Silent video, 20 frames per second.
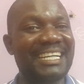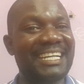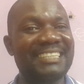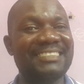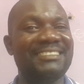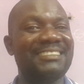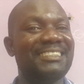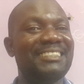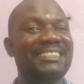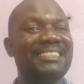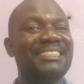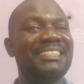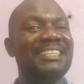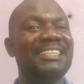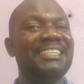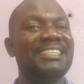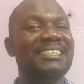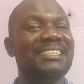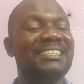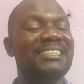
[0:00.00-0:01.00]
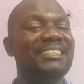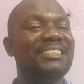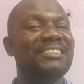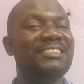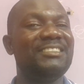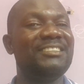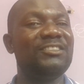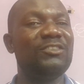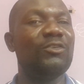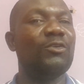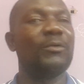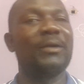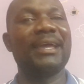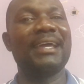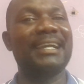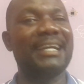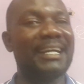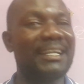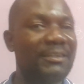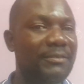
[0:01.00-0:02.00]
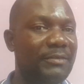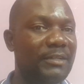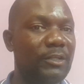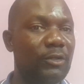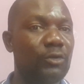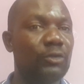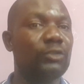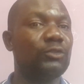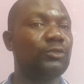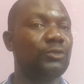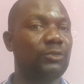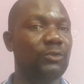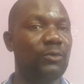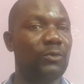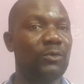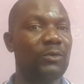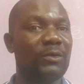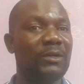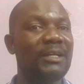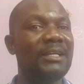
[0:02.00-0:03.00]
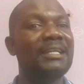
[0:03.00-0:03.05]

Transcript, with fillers: I think there is no way I can even go to school.